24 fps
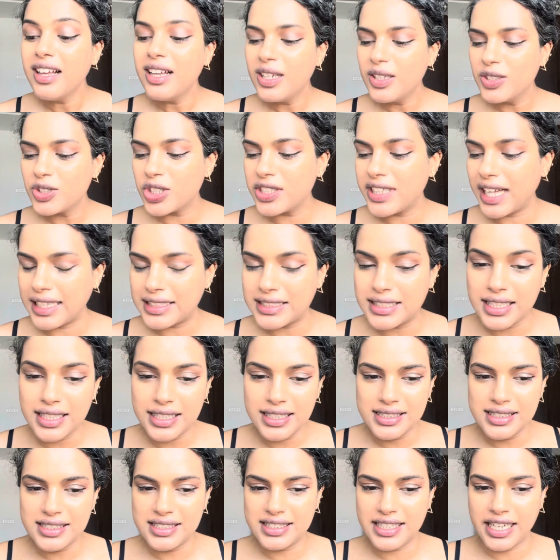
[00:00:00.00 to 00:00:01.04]
So that's a
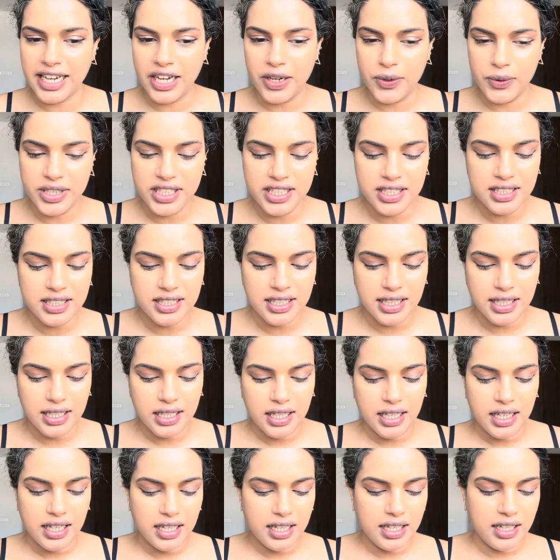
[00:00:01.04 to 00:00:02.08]
little scary,
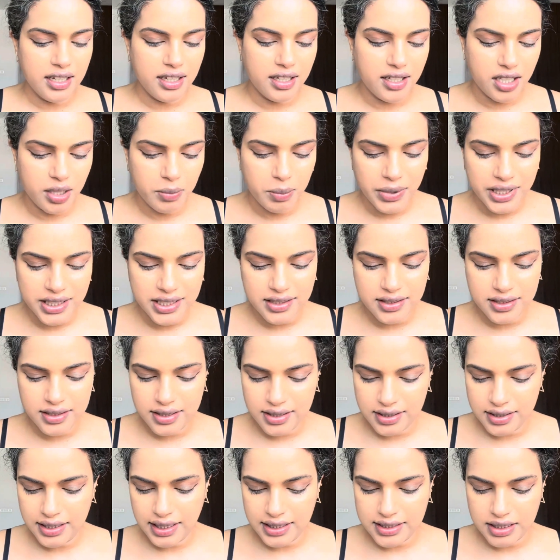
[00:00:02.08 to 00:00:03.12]
but
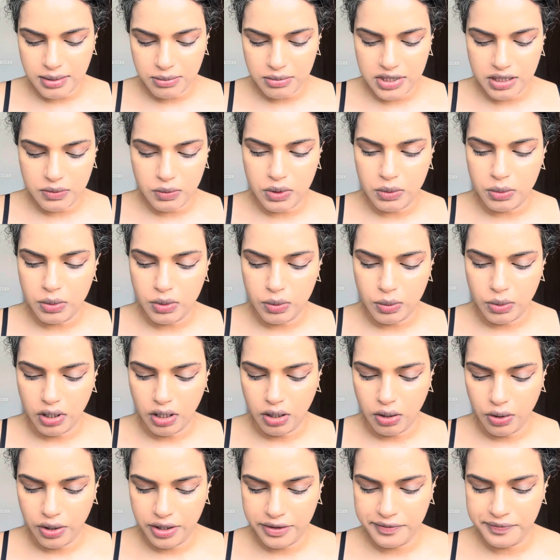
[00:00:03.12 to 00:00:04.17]
that's something we will work
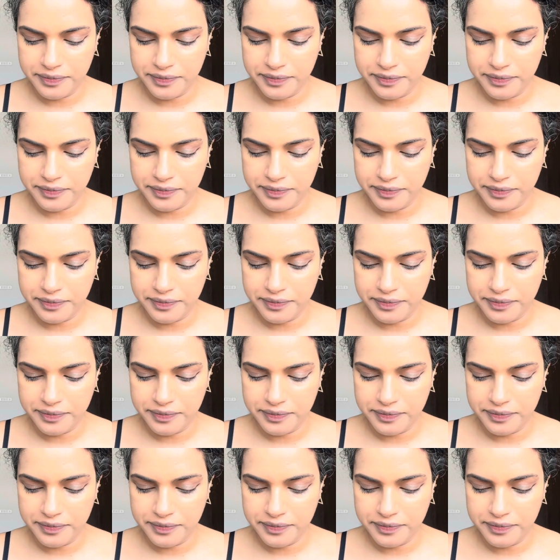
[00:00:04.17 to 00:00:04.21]
on.